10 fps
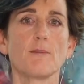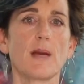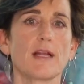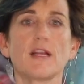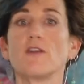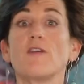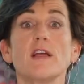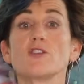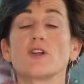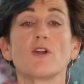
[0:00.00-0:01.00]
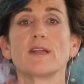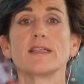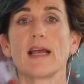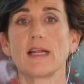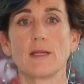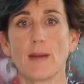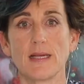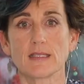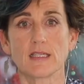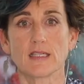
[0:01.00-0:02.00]
about innovation on a daily
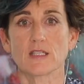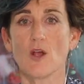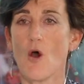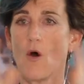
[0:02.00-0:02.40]
basis.